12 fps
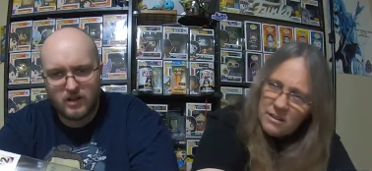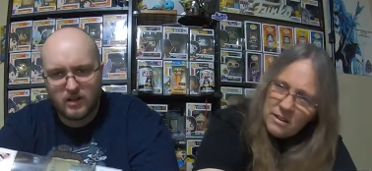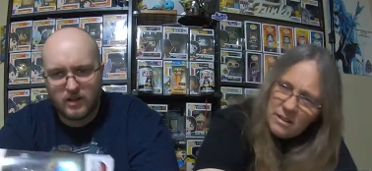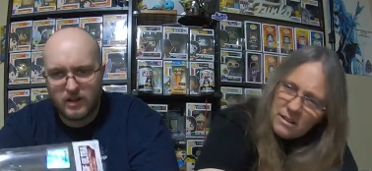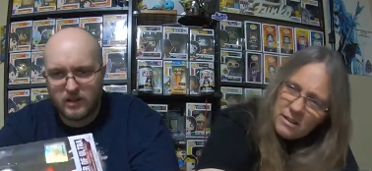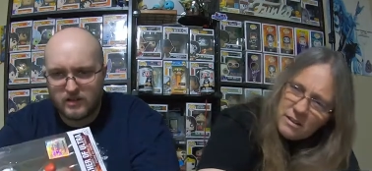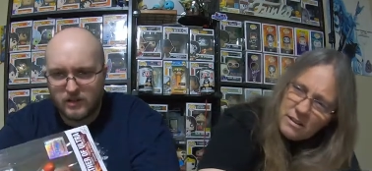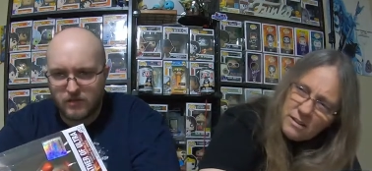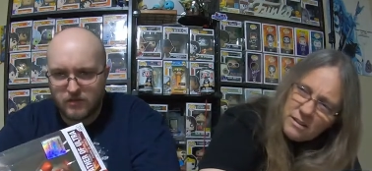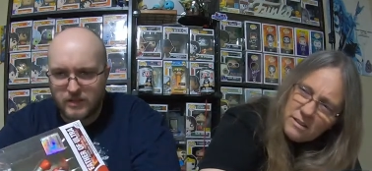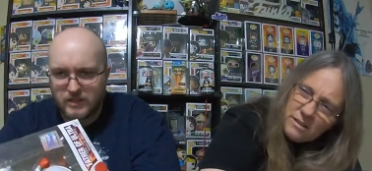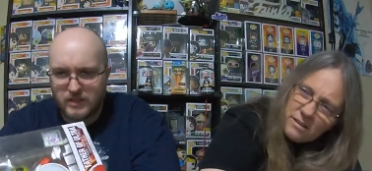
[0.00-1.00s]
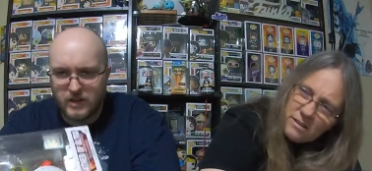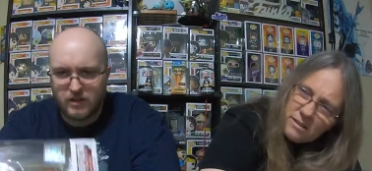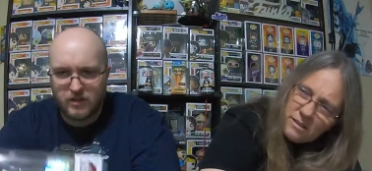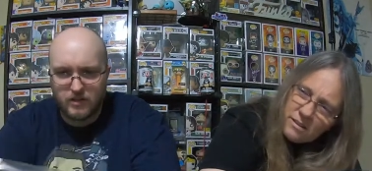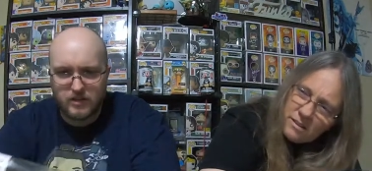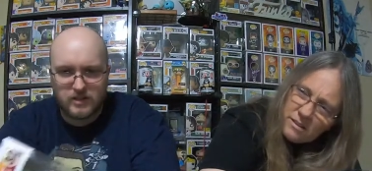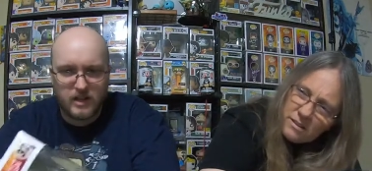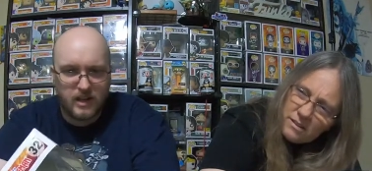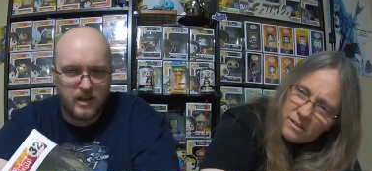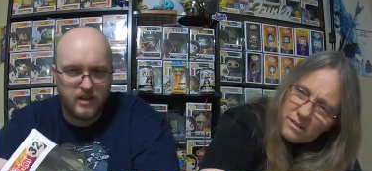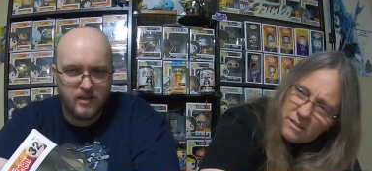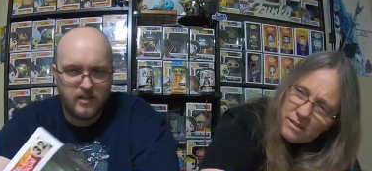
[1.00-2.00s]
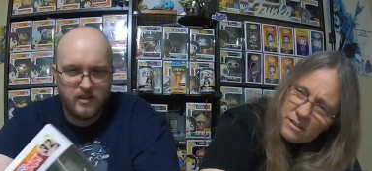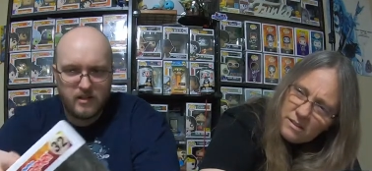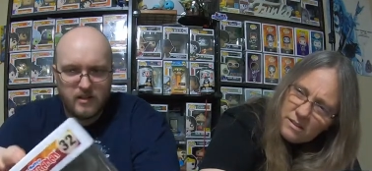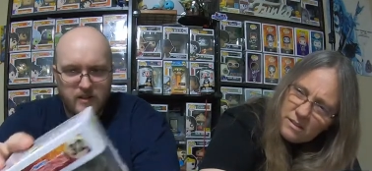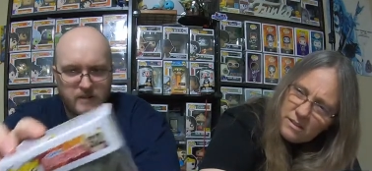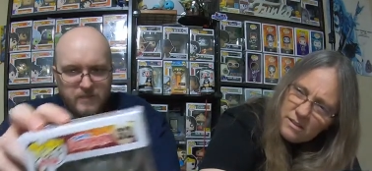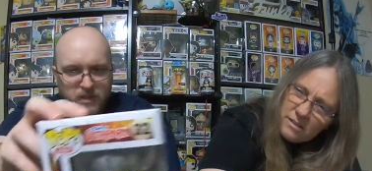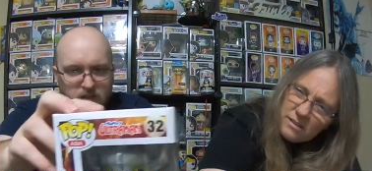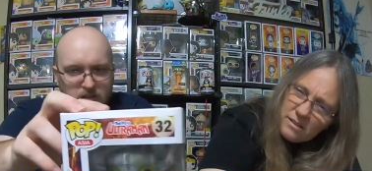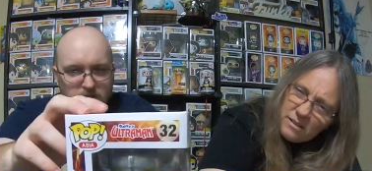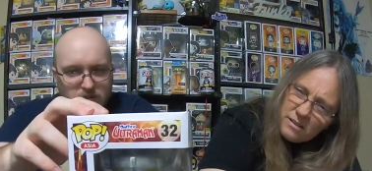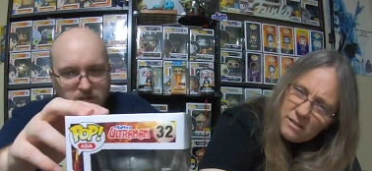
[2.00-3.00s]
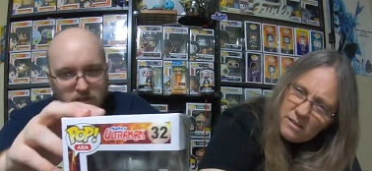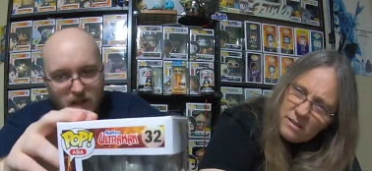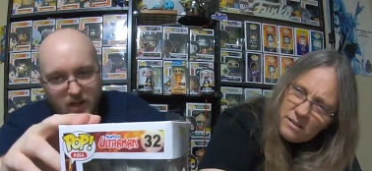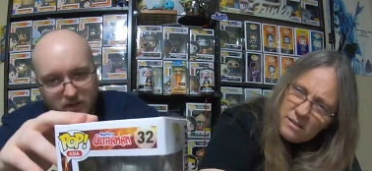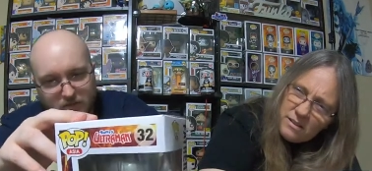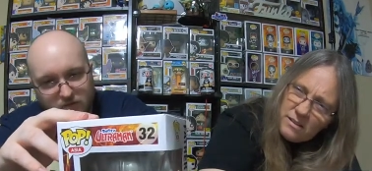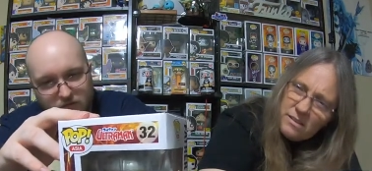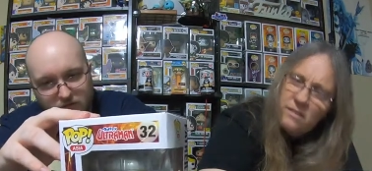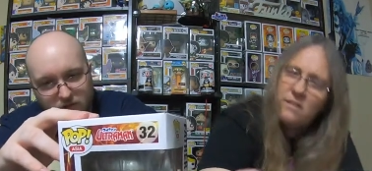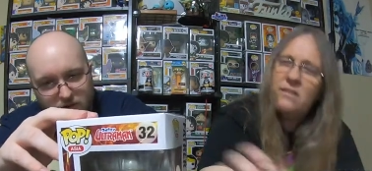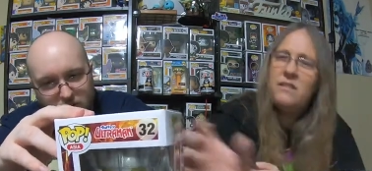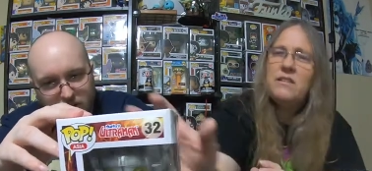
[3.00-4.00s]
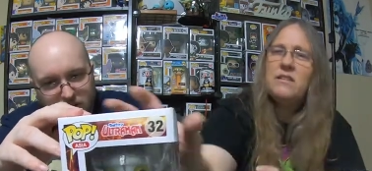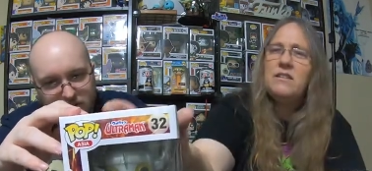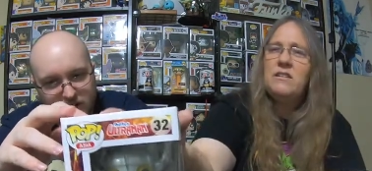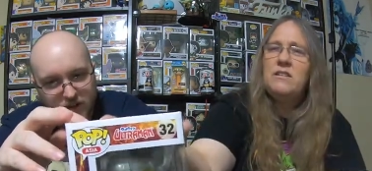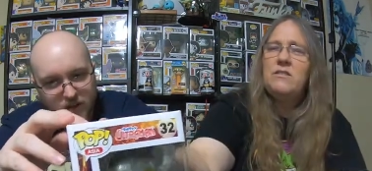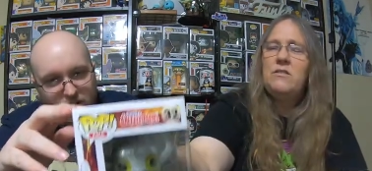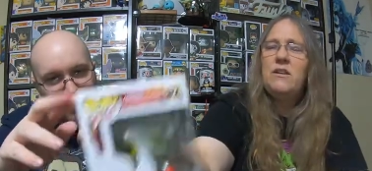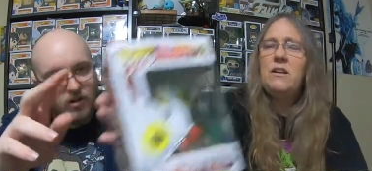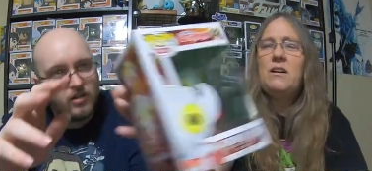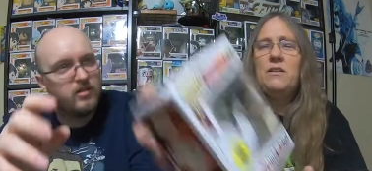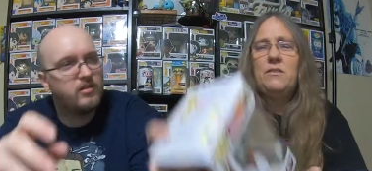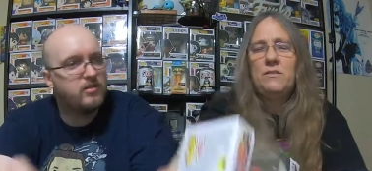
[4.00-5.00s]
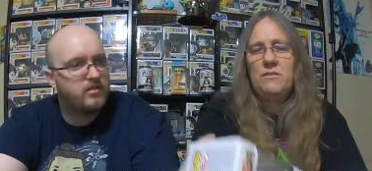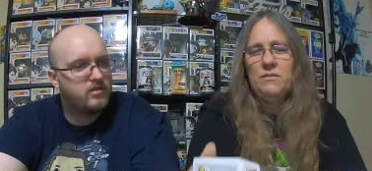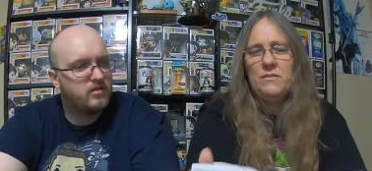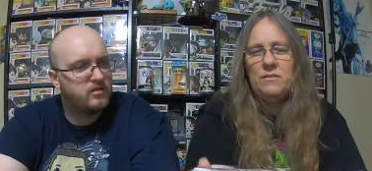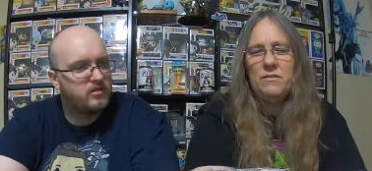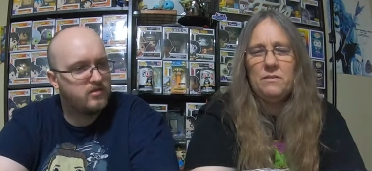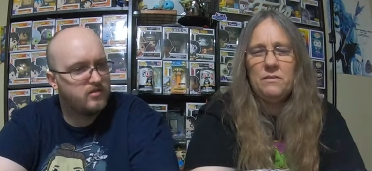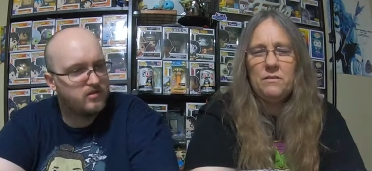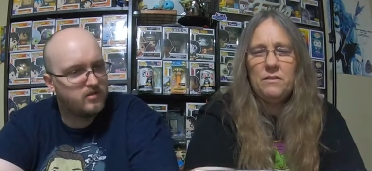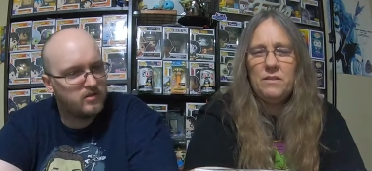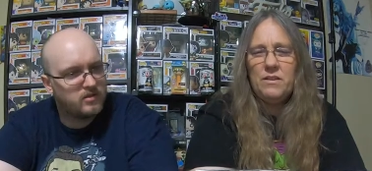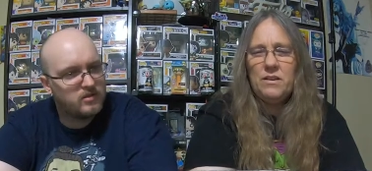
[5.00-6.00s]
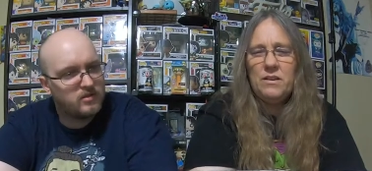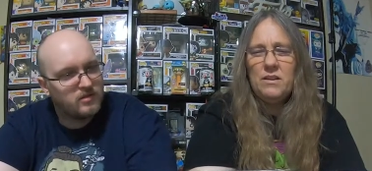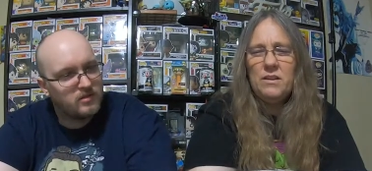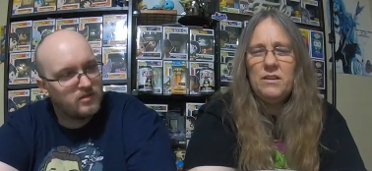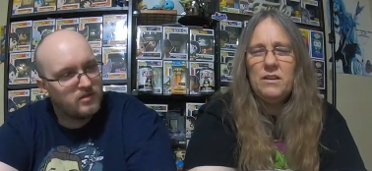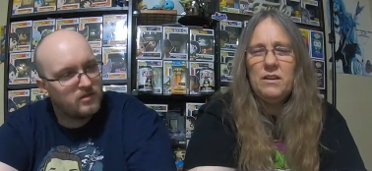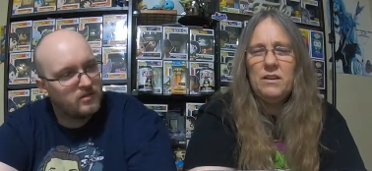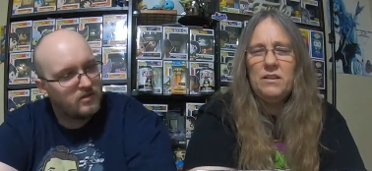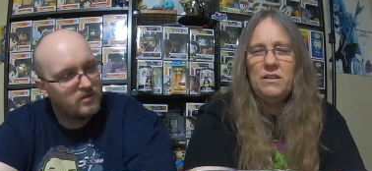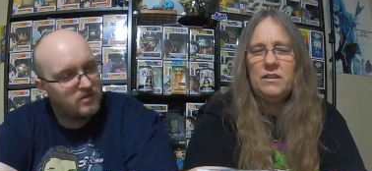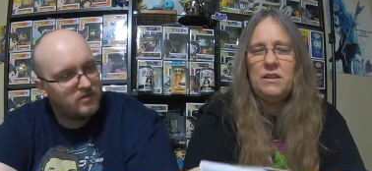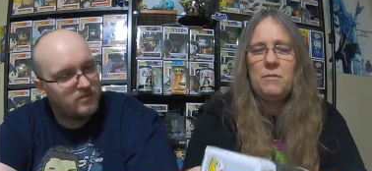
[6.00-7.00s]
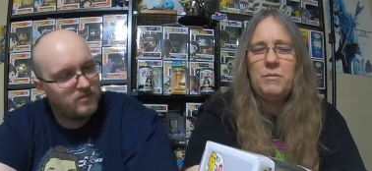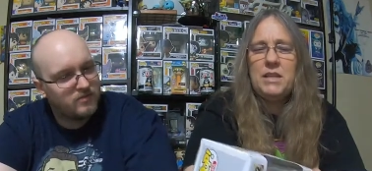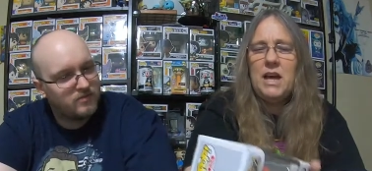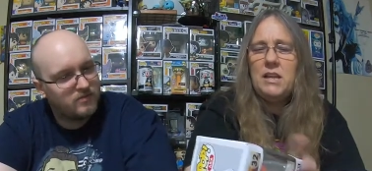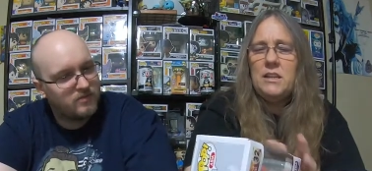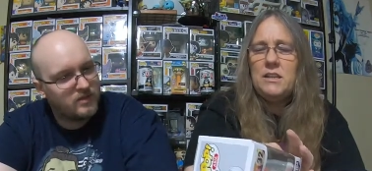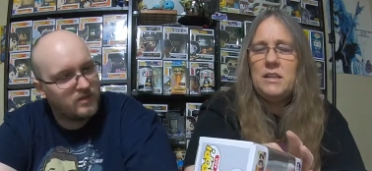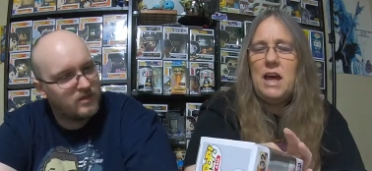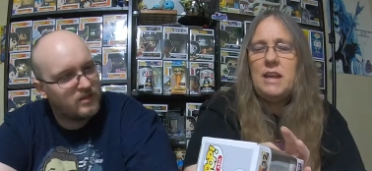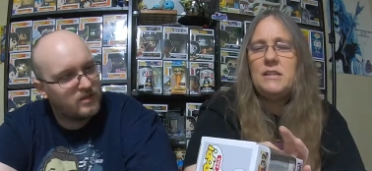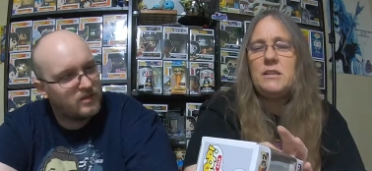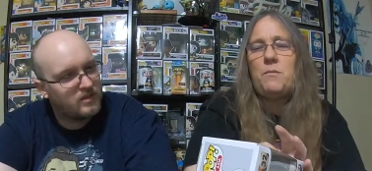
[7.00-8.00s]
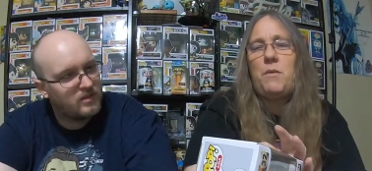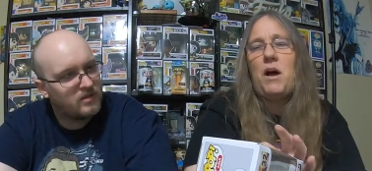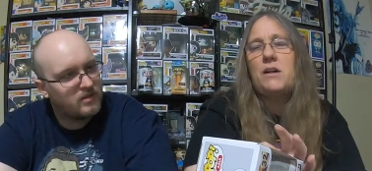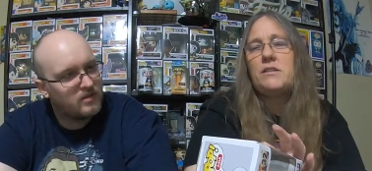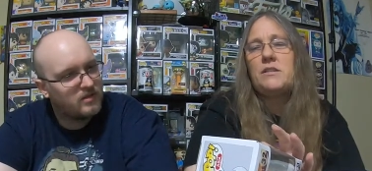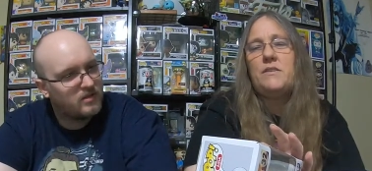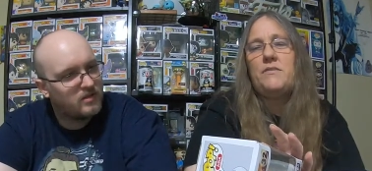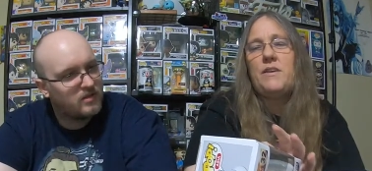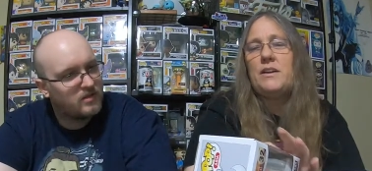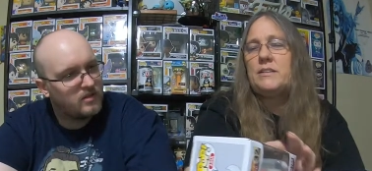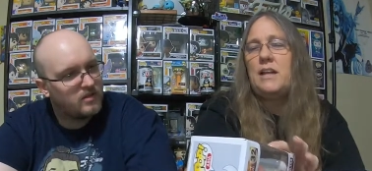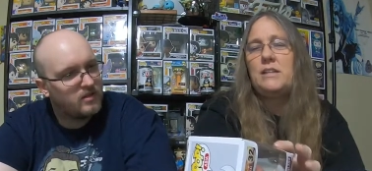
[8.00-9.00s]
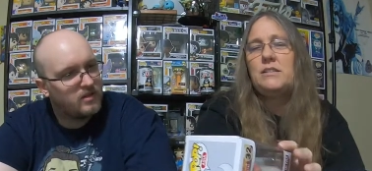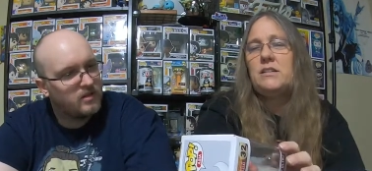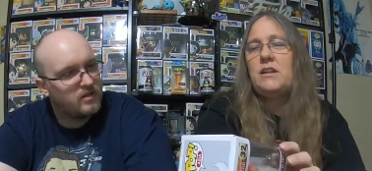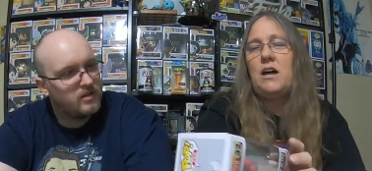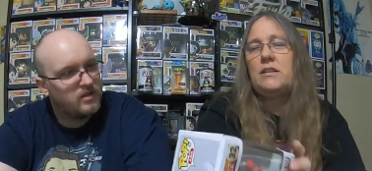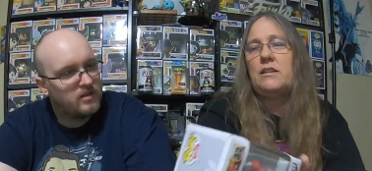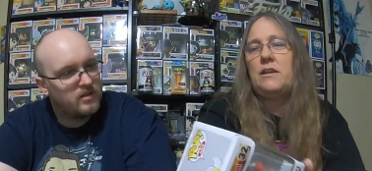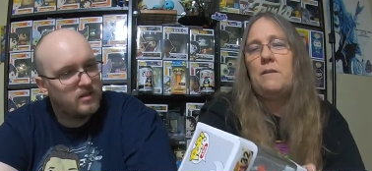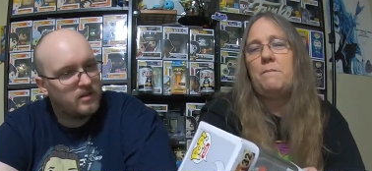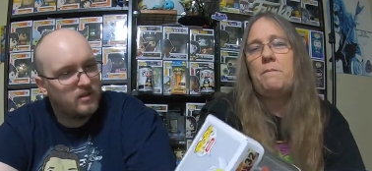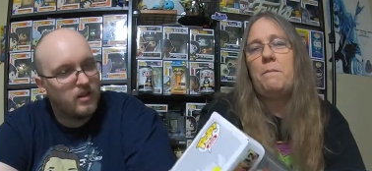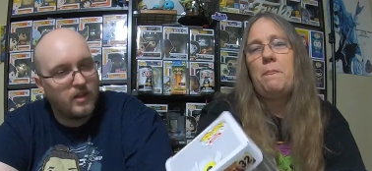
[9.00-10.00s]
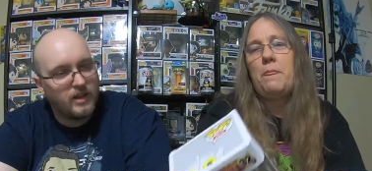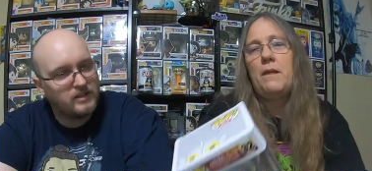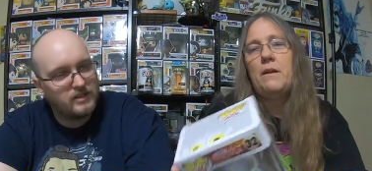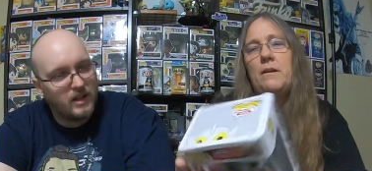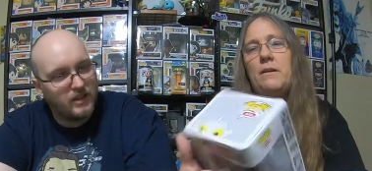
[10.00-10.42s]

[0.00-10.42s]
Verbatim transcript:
Speaker 1: Oh, yeah, there's a crease here on the side. So it's not in good condition at
Speaker 2: all. Wow. Yeah, look at that. But that is a box defect. That's not them.
Speaker 1: No, that's